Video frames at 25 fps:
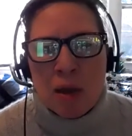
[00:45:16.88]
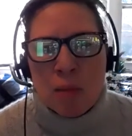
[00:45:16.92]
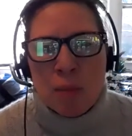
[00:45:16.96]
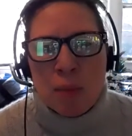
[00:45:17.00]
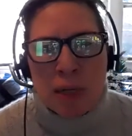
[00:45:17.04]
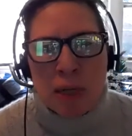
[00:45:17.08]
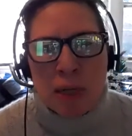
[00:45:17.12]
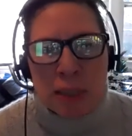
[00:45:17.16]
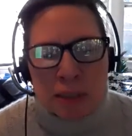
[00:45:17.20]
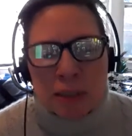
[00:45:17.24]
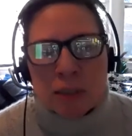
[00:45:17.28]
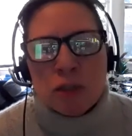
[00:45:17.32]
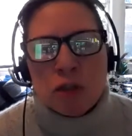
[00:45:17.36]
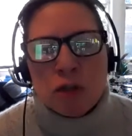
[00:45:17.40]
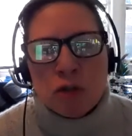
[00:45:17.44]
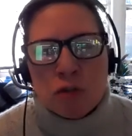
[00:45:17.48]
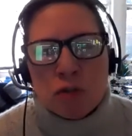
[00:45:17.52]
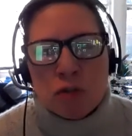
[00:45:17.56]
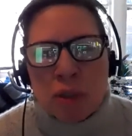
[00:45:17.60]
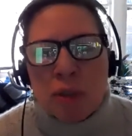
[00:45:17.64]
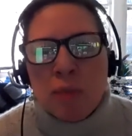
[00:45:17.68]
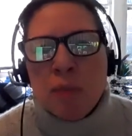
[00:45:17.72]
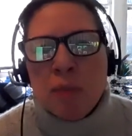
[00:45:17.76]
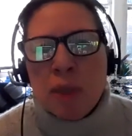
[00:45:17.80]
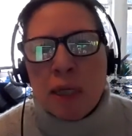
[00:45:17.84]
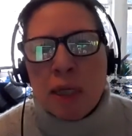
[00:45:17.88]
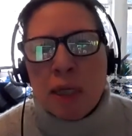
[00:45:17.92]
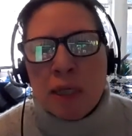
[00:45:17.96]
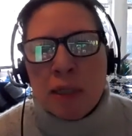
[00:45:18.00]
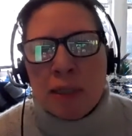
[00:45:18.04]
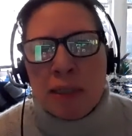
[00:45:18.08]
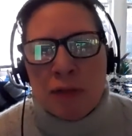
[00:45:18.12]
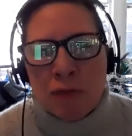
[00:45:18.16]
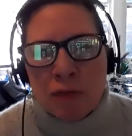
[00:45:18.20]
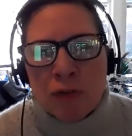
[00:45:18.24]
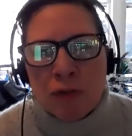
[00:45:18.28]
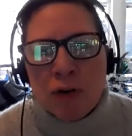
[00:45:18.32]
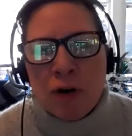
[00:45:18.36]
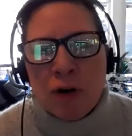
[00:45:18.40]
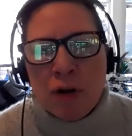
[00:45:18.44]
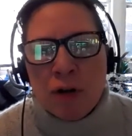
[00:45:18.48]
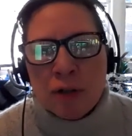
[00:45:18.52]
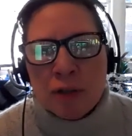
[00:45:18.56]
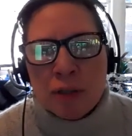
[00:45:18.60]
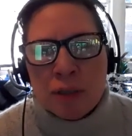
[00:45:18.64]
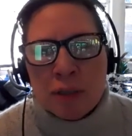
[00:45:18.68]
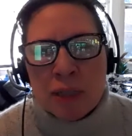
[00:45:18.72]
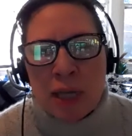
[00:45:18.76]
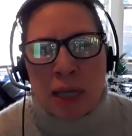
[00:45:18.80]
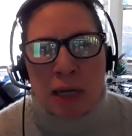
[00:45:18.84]
But it's extremely
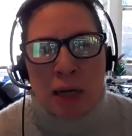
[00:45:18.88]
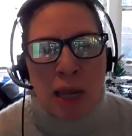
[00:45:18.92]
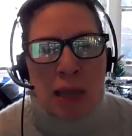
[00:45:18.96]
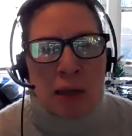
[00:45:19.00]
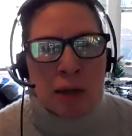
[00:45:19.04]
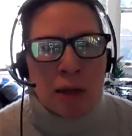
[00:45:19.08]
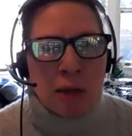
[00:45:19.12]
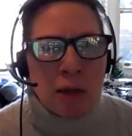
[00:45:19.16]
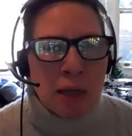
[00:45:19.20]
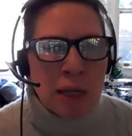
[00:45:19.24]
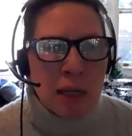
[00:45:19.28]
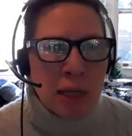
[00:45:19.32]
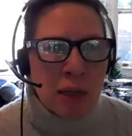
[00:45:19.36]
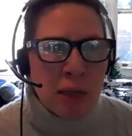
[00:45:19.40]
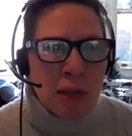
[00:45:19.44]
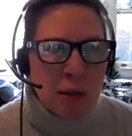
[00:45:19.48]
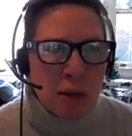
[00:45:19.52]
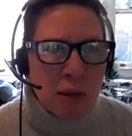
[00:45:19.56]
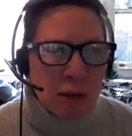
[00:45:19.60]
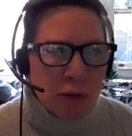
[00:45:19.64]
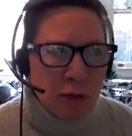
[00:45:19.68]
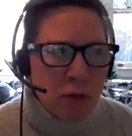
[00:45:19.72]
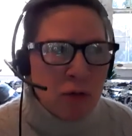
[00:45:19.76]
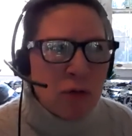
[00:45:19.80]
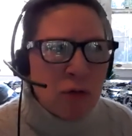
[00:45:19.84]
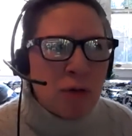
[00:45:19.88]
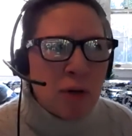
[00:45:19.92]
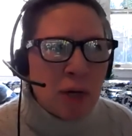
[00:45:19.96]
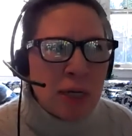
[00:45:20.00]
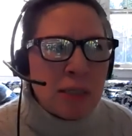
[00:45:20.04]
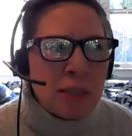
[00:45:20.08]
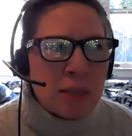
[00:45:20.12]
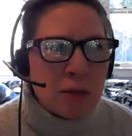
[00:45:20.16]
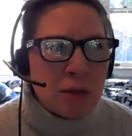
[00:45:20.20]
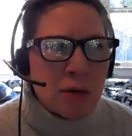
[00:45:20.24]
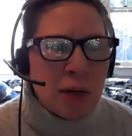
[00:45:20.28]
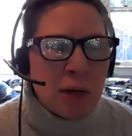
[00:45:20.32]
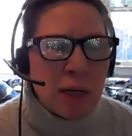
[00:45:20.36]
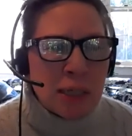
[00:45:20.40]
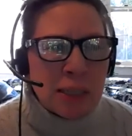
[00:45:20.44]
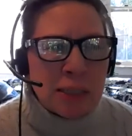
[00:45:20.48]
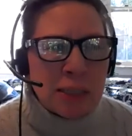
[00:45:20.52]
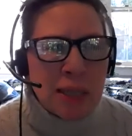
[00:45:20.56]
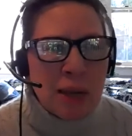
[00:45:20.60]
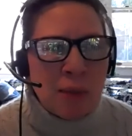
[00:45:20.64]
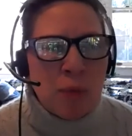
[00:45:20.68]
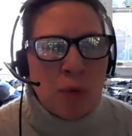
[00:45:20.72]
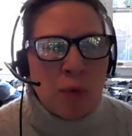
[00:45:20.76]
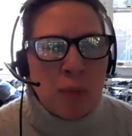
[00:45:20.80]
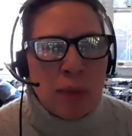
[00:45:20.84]
difficult, and and uh, Ukraine is a great
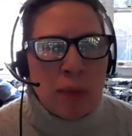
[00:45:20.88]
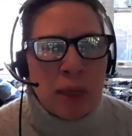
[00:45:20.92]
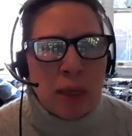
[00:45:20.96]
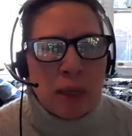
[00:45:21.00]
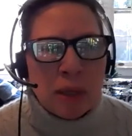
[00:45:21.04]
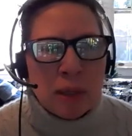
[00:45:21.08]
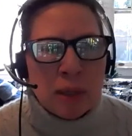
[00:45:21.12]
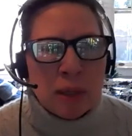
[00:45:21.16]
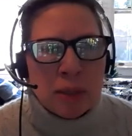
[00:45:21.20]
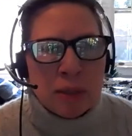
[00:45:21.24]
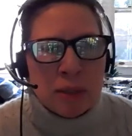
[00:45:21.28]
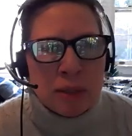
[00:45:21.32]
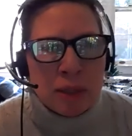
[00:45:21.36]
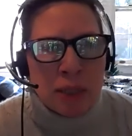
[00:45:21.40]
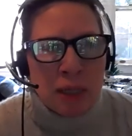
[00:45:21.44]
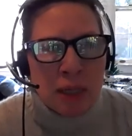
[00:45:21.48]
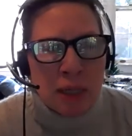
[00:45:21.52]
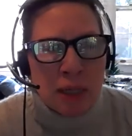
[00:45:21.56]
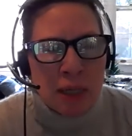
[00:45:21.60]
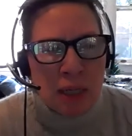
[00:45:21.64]
example because